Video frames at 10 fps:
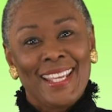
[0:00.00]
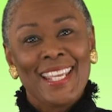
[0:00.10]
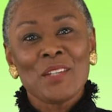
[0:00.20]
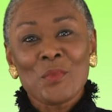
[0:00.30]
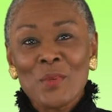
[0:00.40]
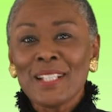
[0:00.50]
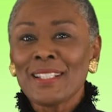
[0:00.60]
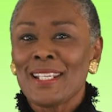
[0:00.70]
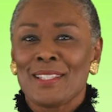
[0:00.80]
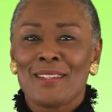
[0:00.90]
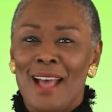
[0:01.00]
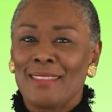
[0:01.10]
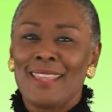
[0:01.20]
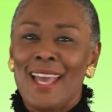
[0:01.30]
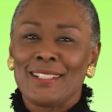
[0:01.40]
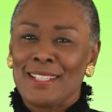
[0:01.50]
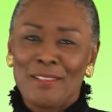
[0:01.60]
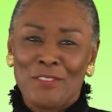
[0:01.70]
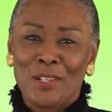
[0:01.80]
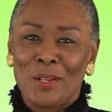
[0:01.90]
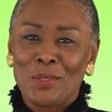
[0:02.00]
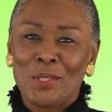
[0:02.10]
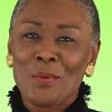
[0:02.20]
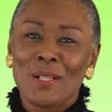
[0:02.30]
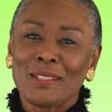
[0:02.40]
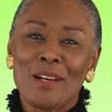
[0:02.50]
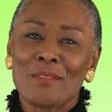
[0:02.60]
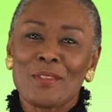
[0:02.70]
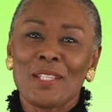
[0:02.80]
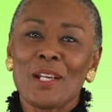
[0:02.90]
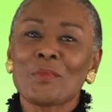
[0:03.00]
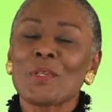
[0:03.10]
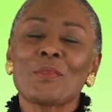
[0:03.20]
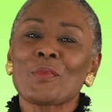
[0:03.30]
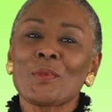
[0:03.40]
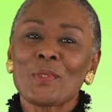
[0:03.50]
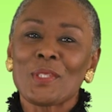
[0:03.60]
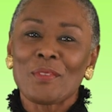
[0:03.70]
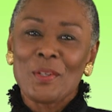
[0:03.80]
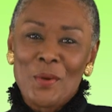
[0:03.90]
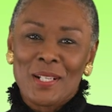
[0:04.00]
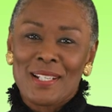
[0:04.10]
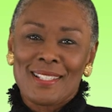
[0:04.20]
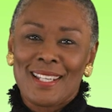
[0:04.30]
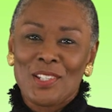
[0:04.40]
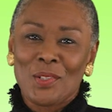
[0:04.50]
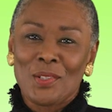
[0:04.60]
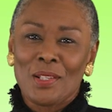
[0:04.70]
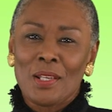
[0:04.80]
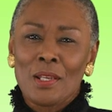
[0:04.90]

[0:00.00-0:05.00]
It really is not that difficult to uncover the unwritten rules of an organization.